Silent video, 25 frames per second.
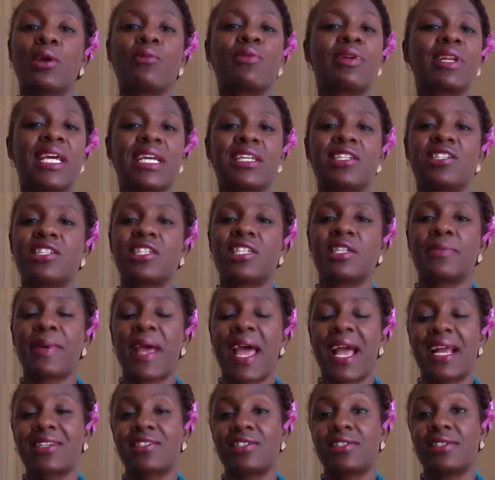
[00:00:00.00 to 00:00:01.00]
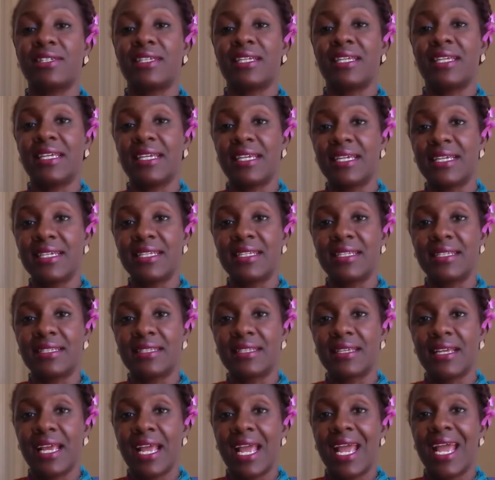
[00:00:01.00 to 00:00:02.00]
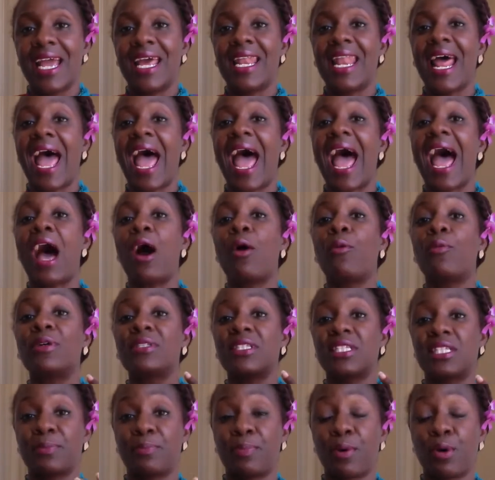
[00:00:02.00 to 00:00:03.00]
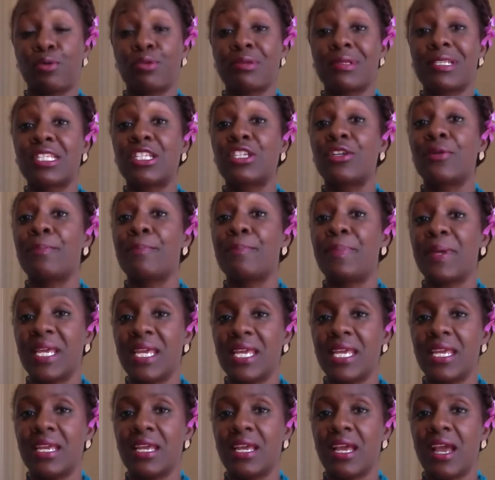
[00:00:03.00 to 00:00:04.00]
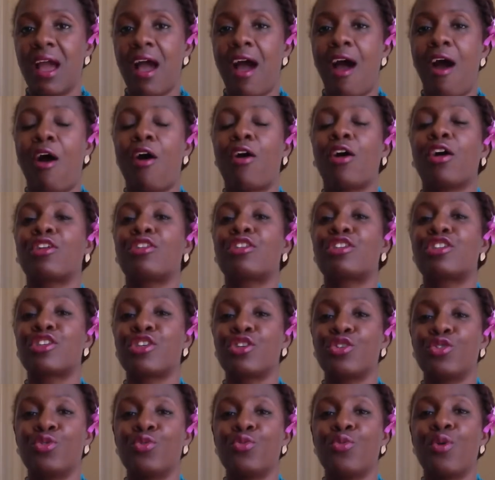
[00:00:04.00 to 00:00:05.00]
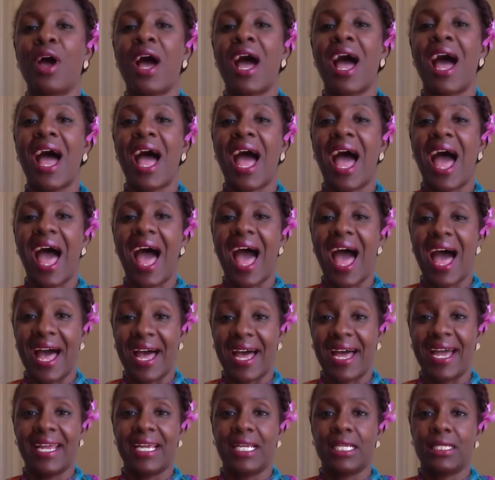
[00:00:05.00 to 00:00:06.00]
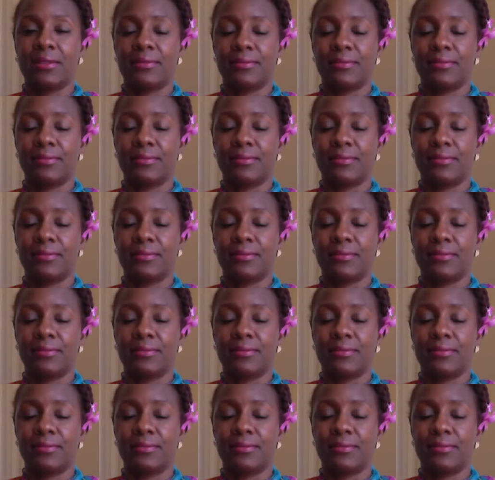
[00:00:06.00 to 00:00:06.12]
a relationship actually is and how it's supposed to be are too high.